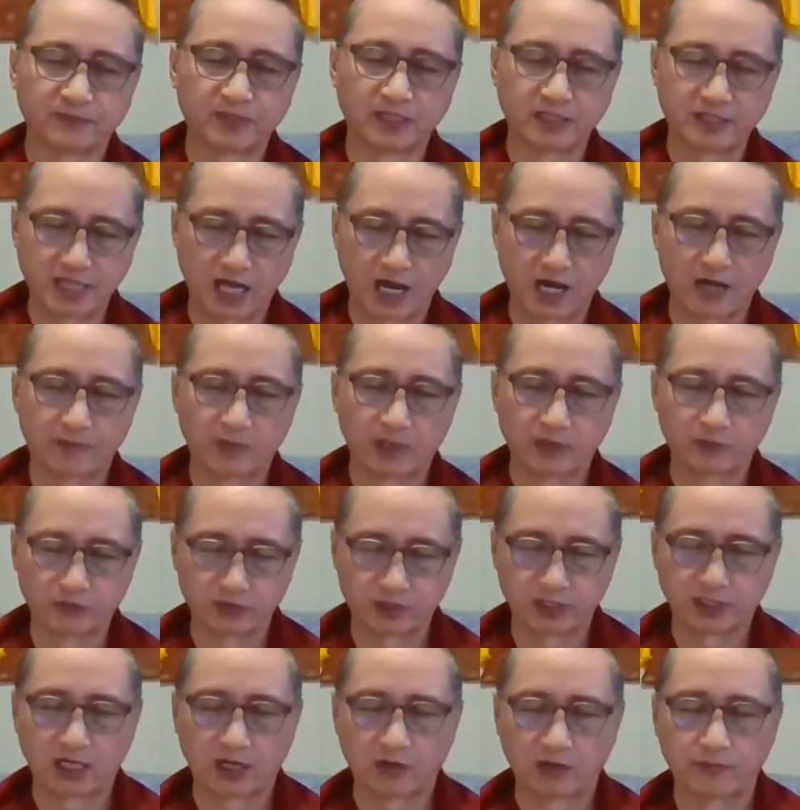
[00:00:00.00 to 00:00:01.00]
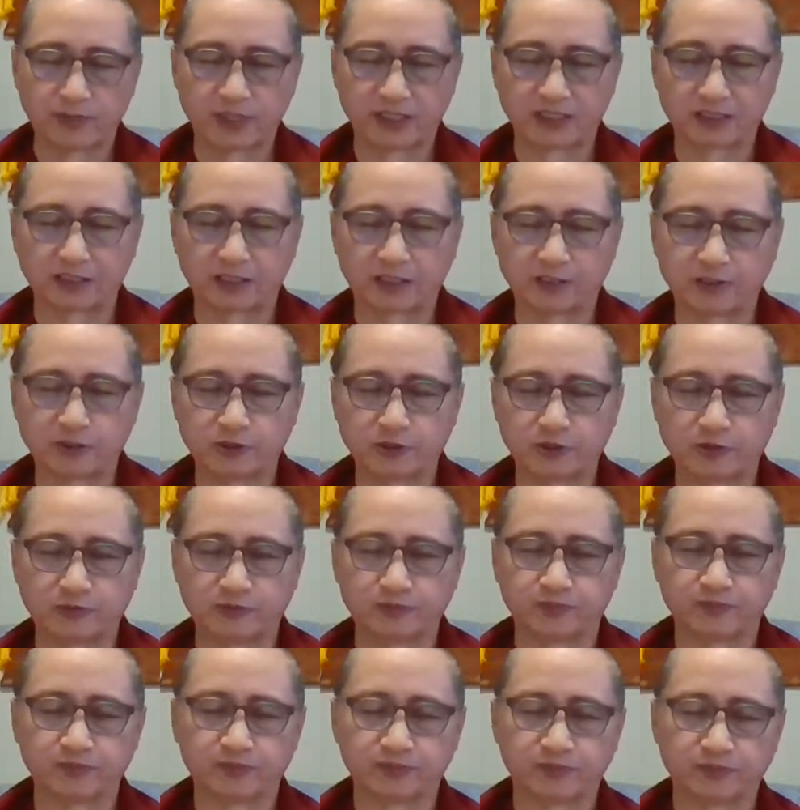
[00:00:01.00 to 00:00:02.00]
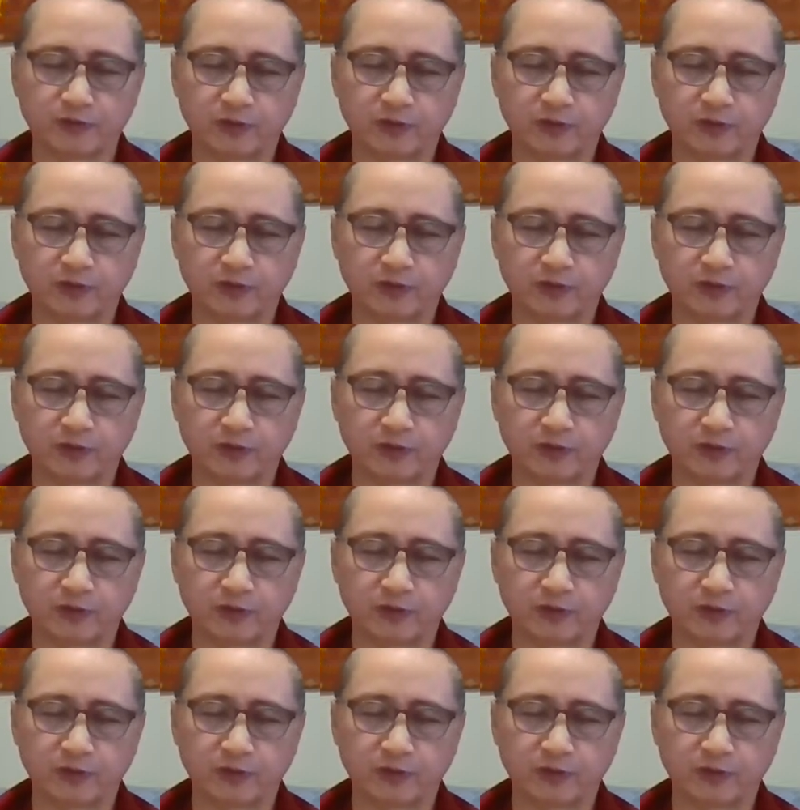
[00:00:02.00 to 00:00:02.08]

the dharma within our mental continuum.